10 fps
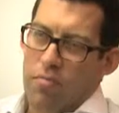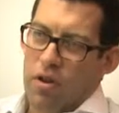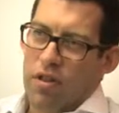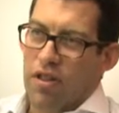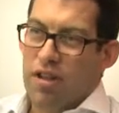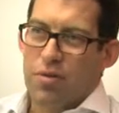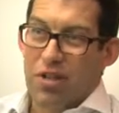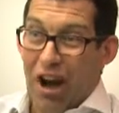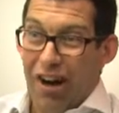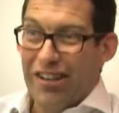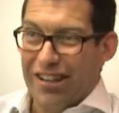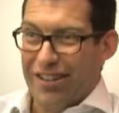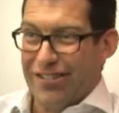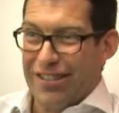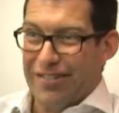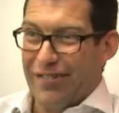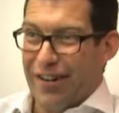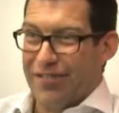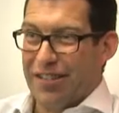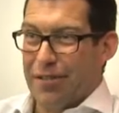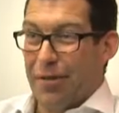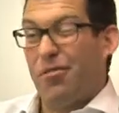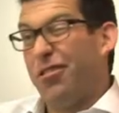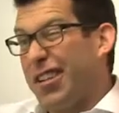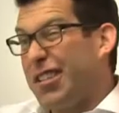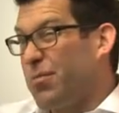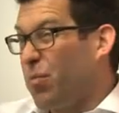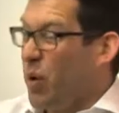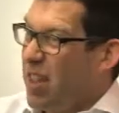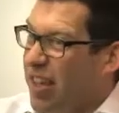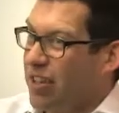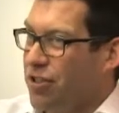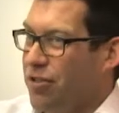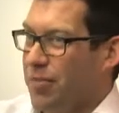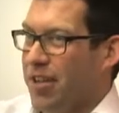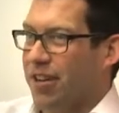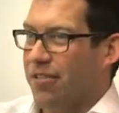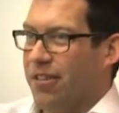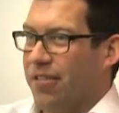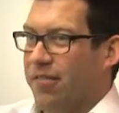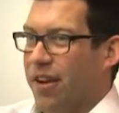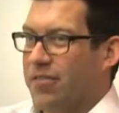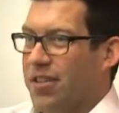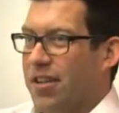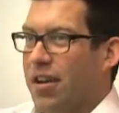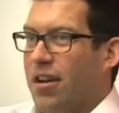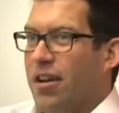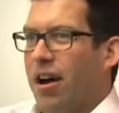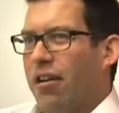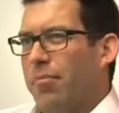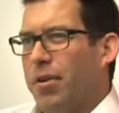The things which aren't included in 5G at the moment, or at least we think shouldn't be included in 5G, are a